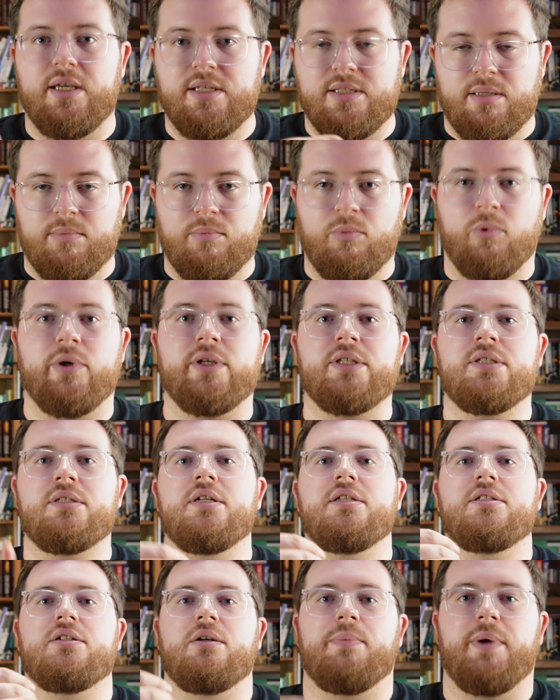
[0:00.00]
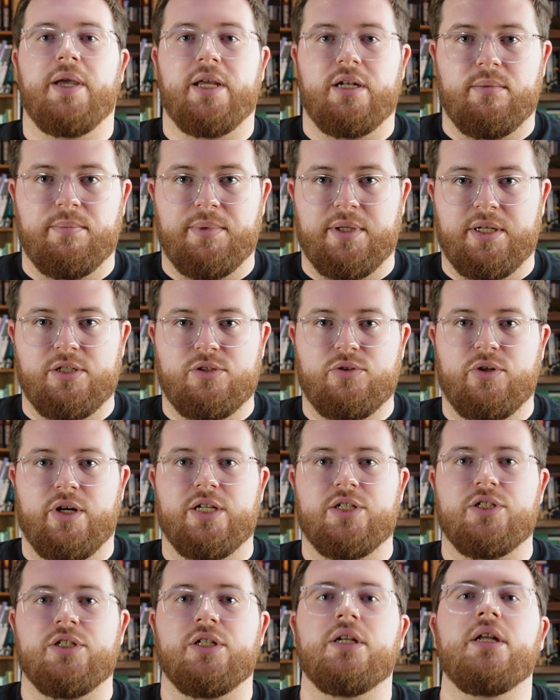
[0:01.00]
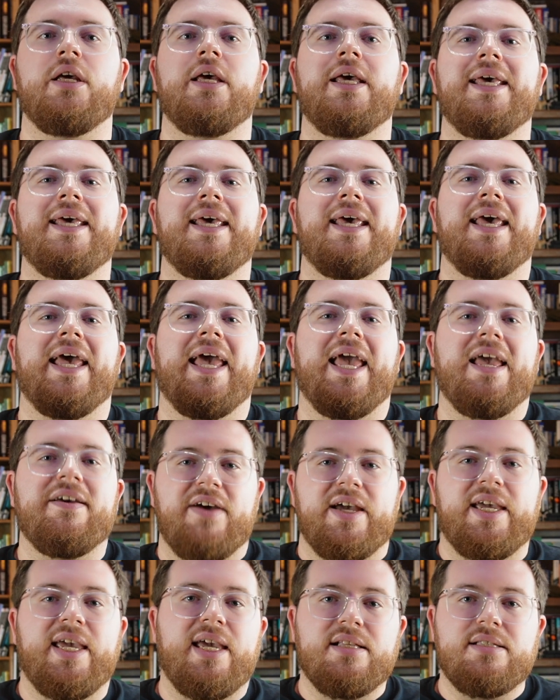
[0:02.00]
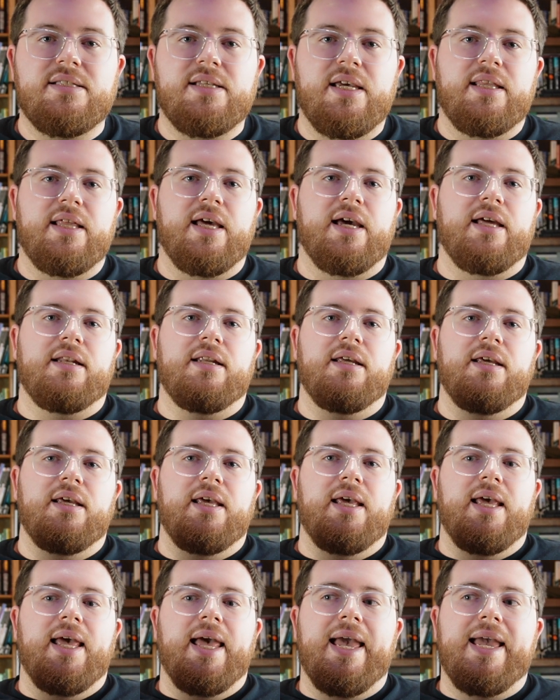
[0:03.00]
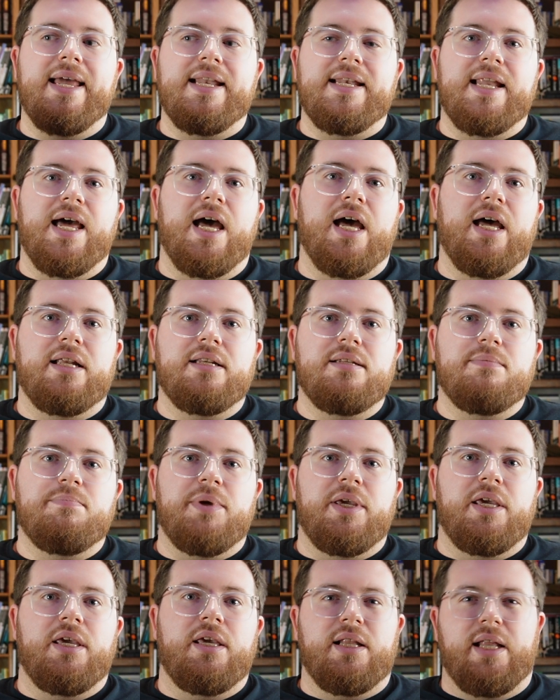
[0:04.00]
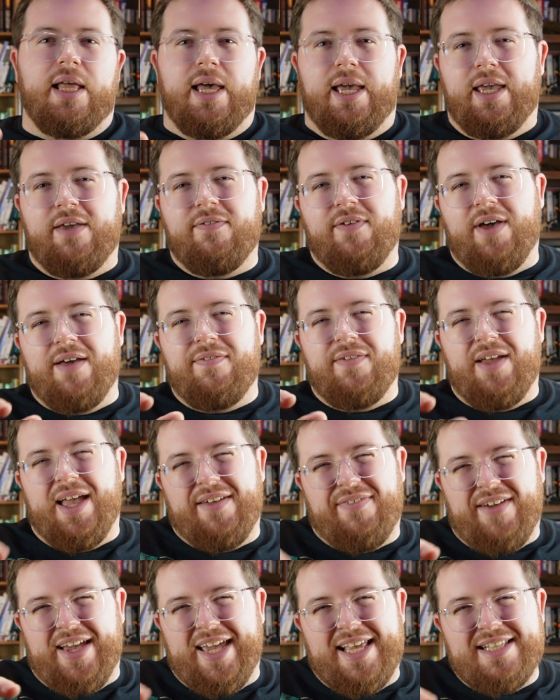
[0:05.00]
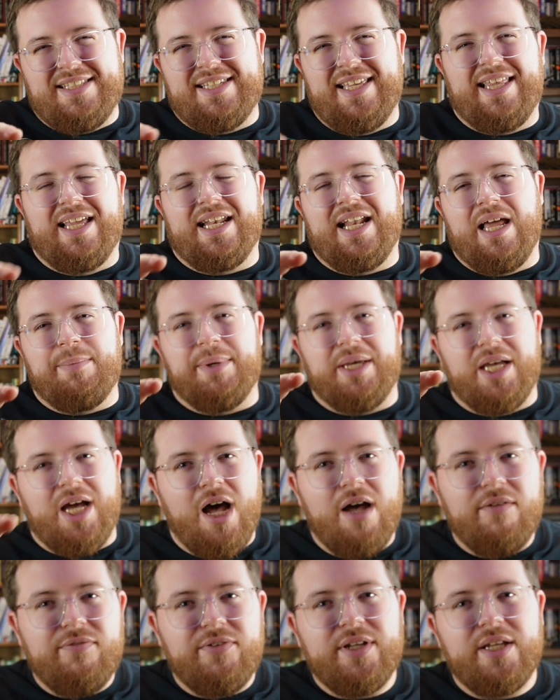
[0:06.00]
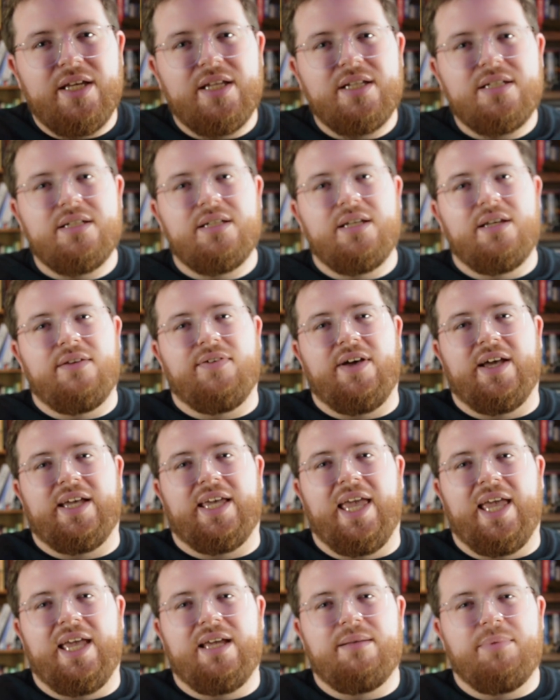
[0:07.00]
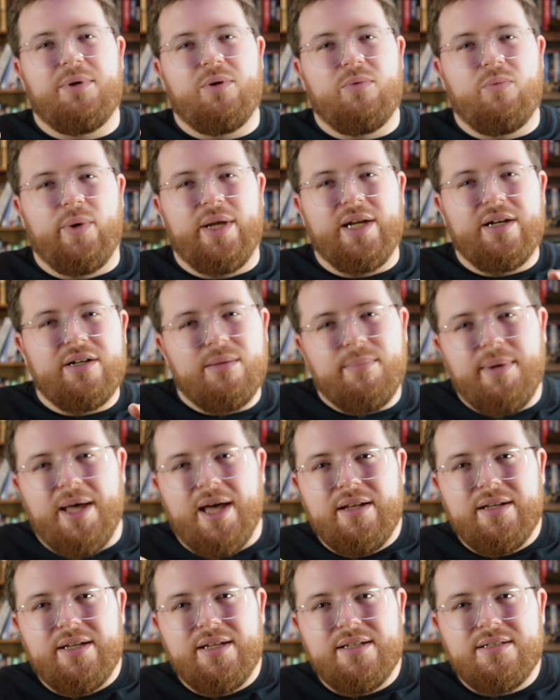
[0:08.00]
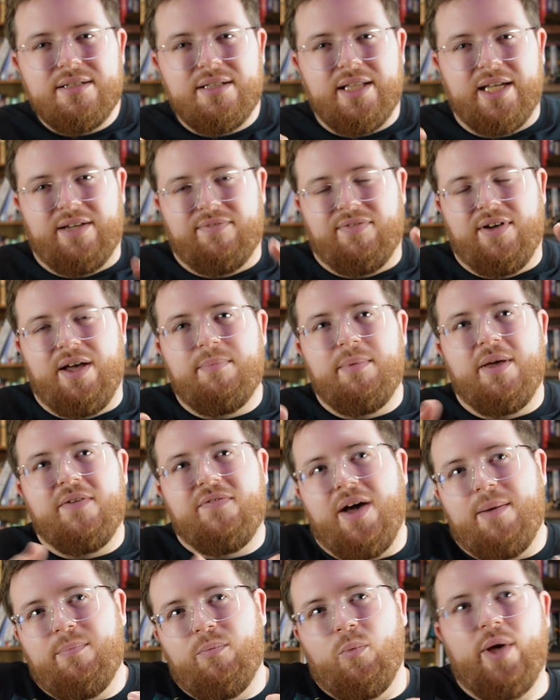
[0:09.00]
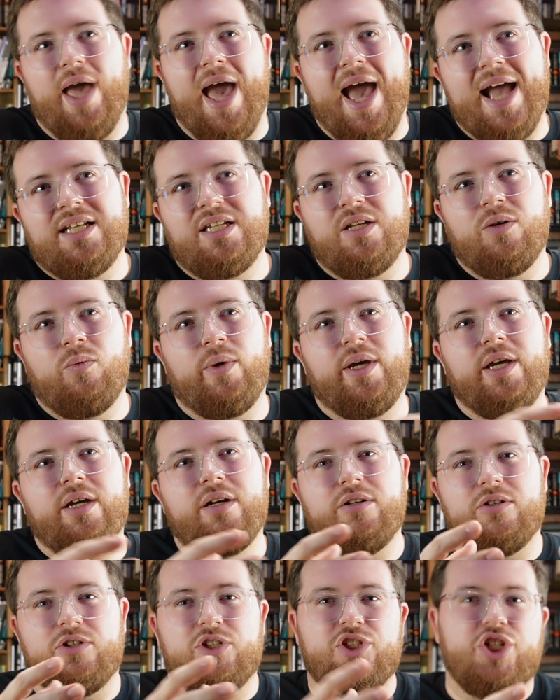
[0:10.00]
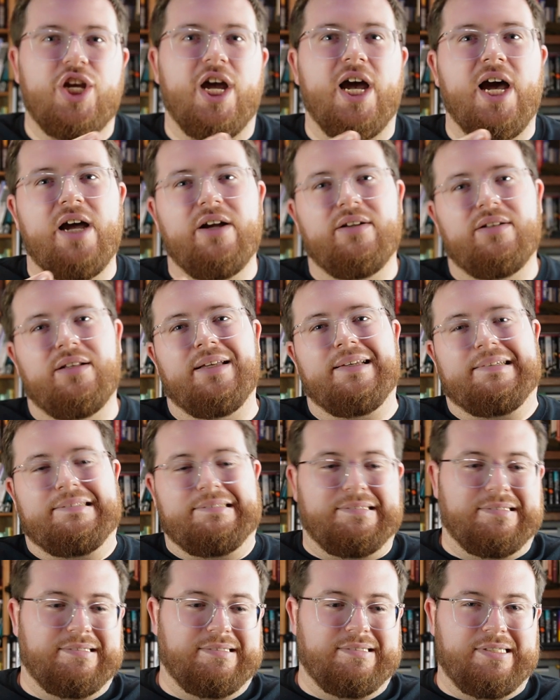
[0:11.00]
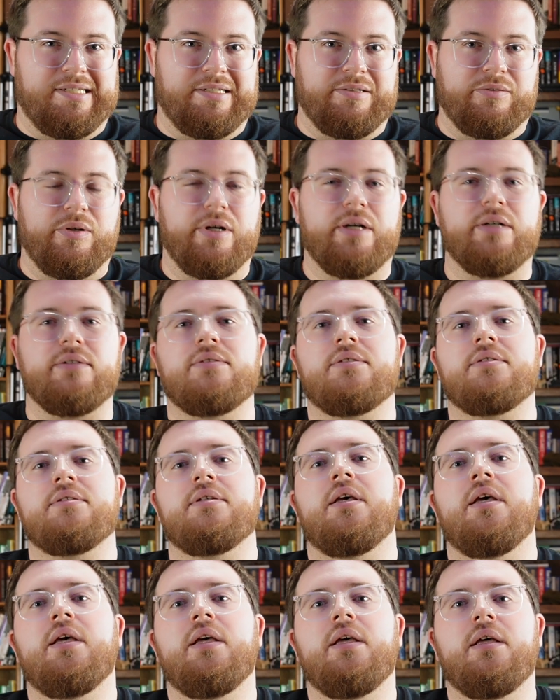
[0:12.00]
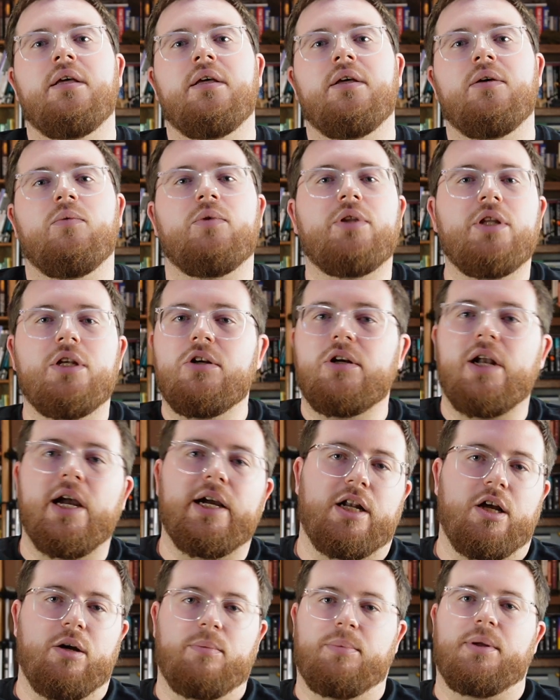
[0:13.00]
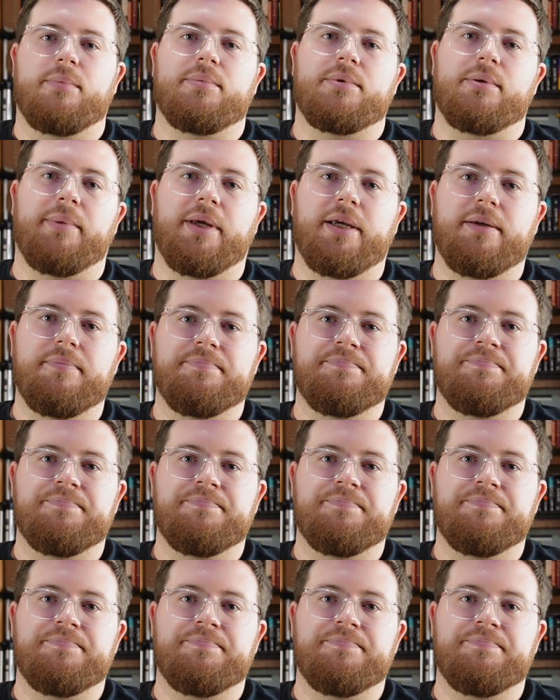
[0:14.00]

Is it moist? Is there pain on penetration? If I can't say that and not be like, if I can't say that and not be confident, if I can't be weird about it, like if I'm acting weird or shy or like, oh, it's kind of gross, well, then you're not going to open up to me.